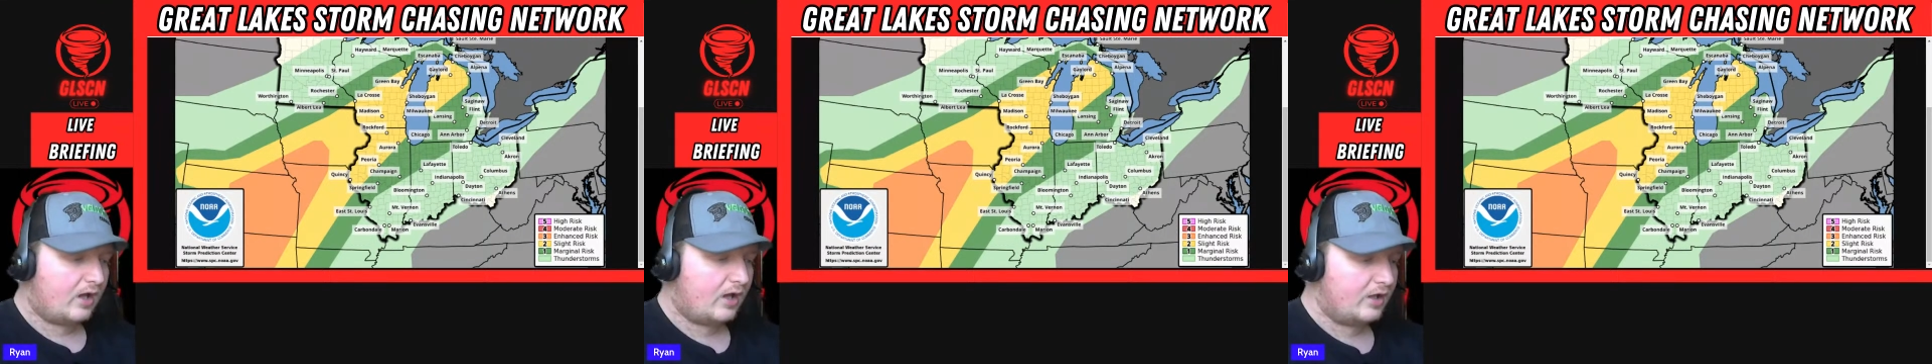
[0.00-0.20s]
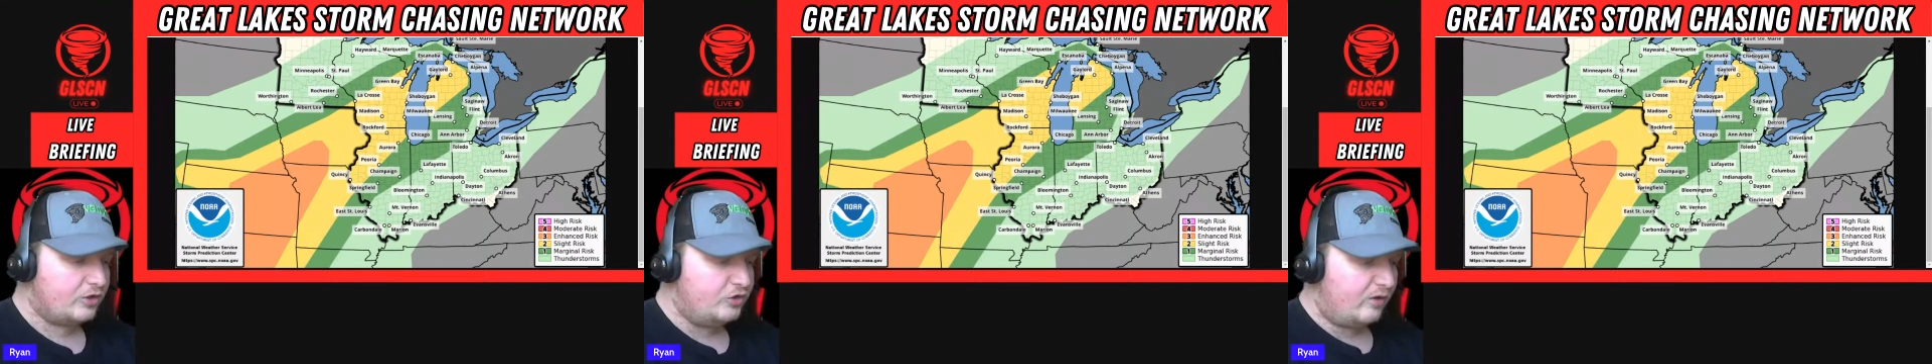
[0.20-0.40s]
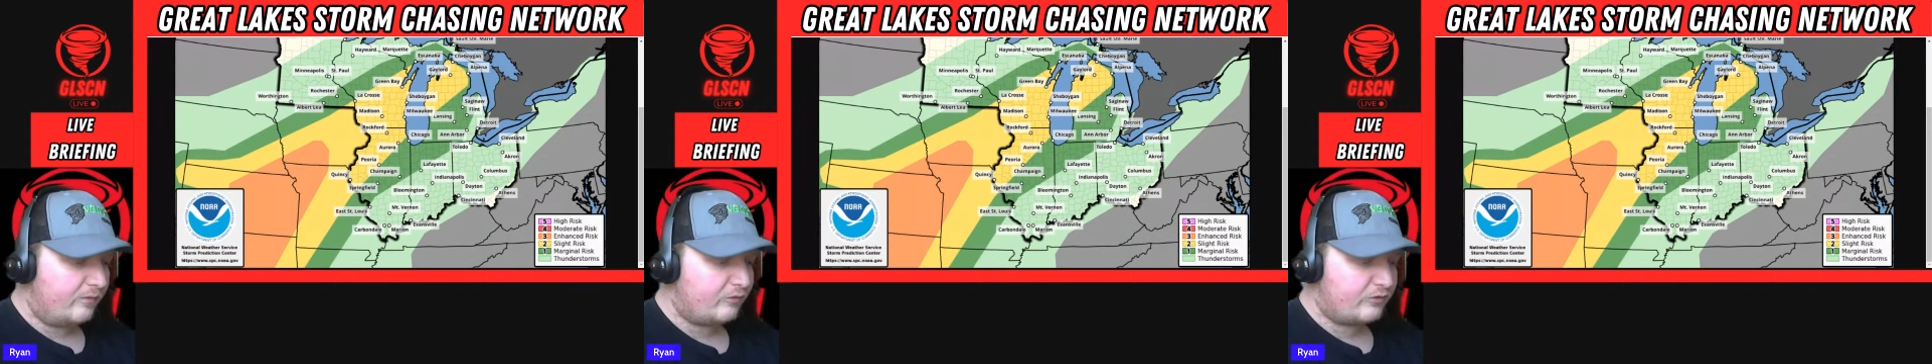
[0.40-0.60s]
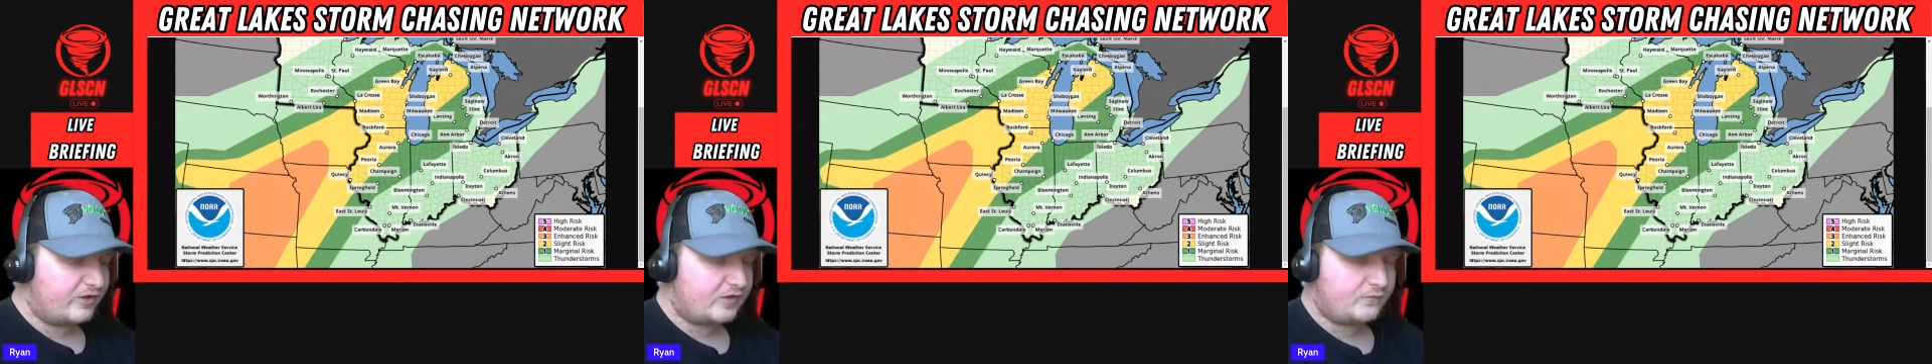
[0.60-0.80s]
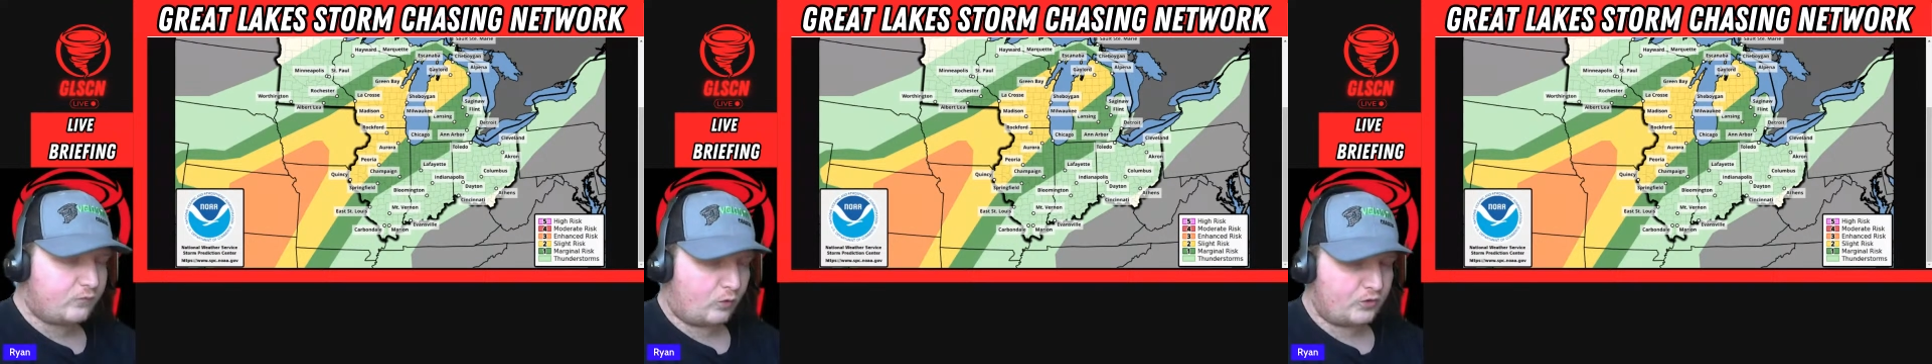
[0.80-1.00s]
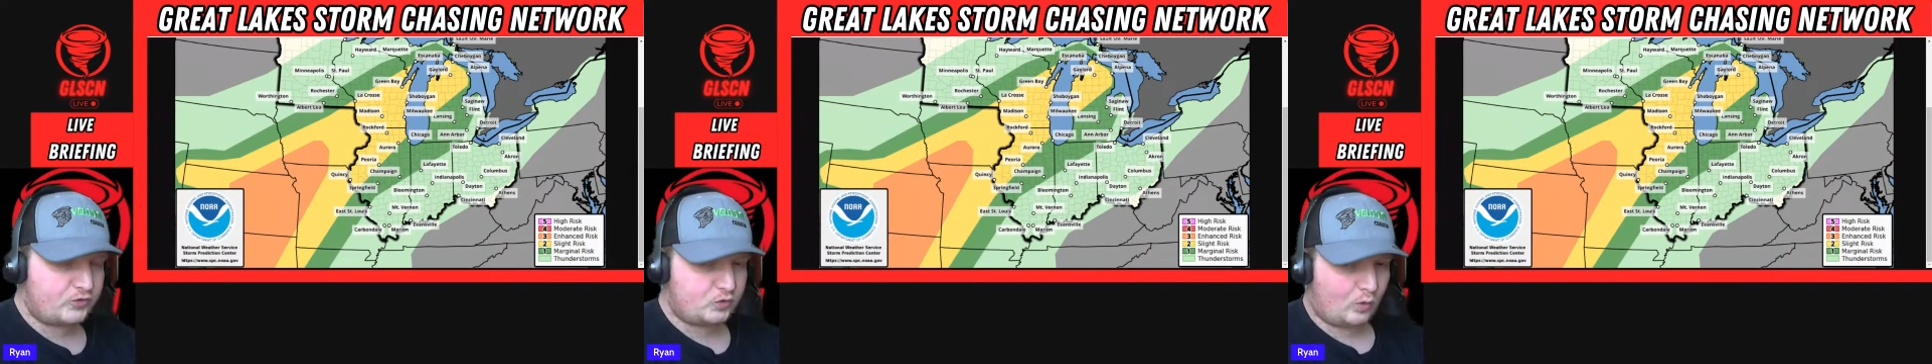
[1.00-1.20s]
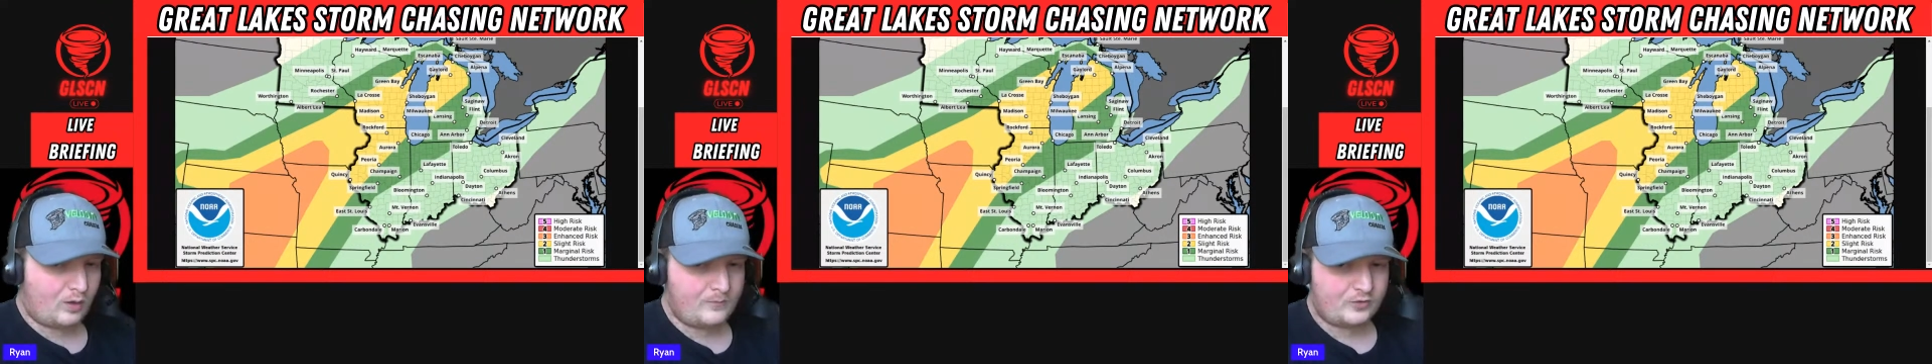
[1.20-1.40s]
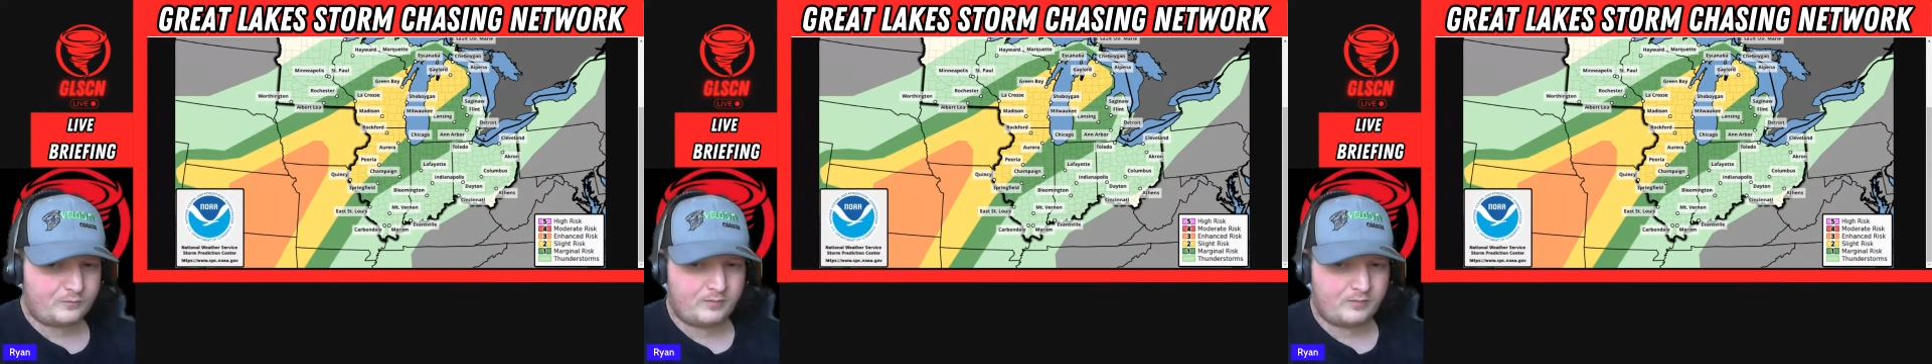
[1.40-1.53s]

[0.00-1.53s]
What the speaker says: You do have a risk for storms,